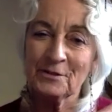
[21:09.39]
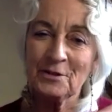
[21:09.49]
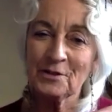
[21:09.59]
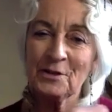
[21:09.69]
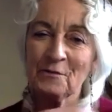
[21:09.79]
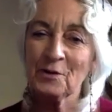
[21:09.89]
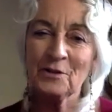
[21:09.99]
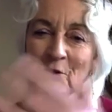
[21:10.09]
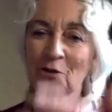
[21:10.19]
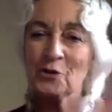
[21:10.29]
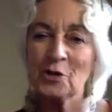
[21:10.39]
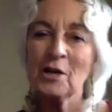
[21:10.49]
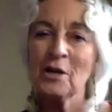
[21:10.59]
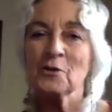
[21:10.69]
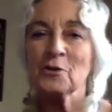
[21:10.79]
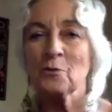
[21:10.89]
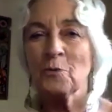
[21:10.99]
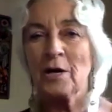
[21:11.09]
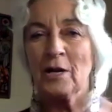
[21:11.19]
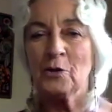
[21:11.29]
It's even going to change the
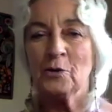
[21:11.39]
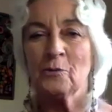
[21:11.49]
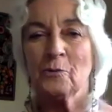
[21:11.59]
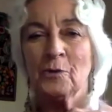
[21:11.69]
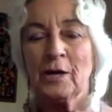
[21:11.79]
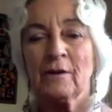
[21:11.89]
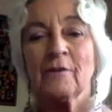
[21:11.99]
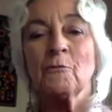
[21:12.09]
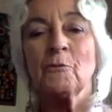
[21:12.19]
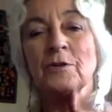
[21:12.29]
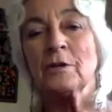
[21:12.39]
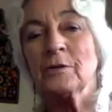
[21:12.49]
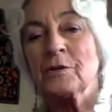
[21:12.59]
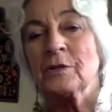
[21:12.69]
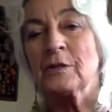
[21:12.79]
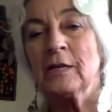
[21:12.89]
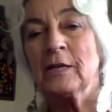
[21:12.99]
way you get results.